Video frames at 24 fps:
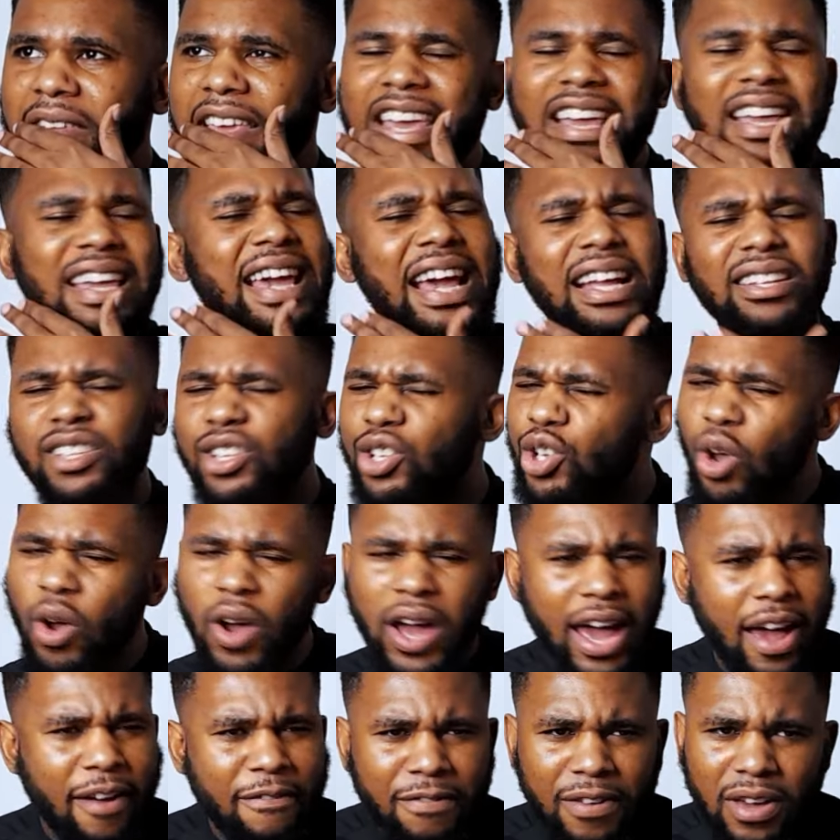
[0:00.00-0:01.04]
It gets so
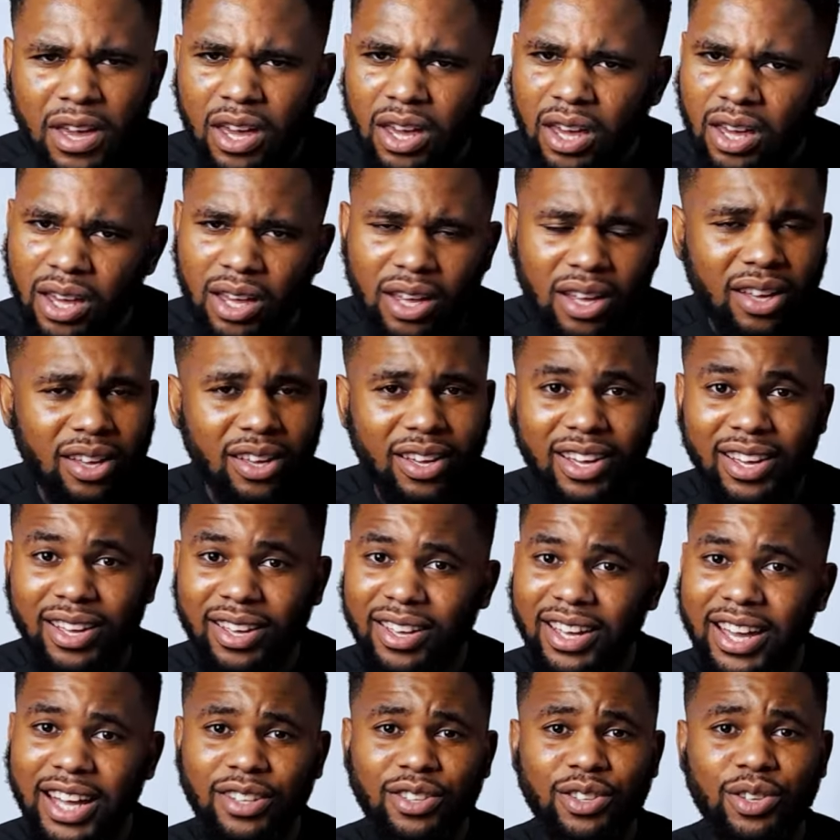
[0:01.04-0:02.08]
heavy.
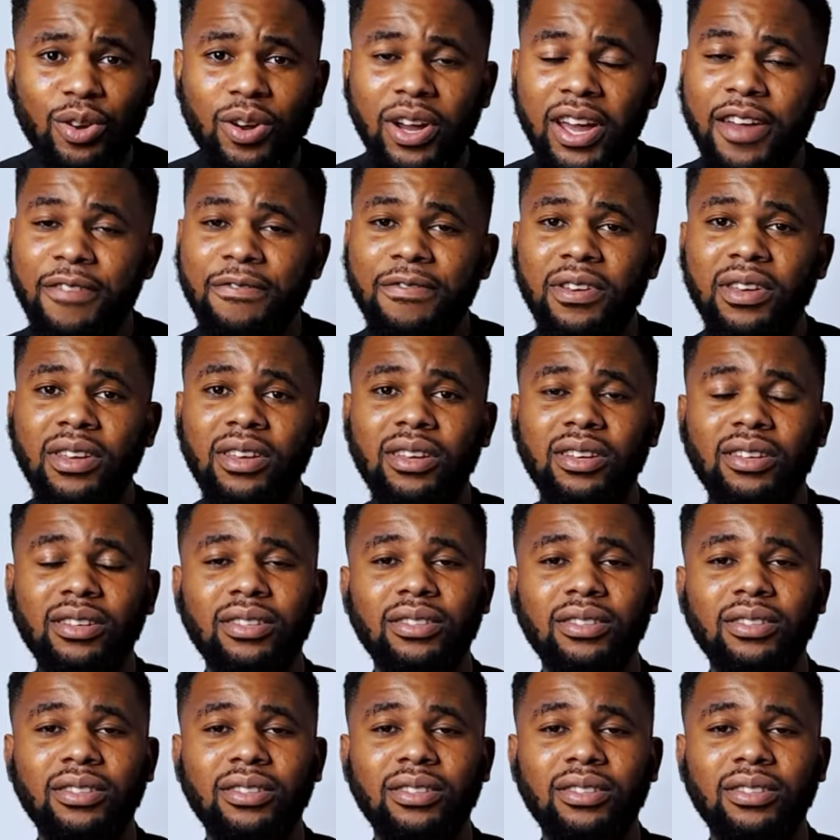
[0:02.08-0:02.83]
It gets so heavy.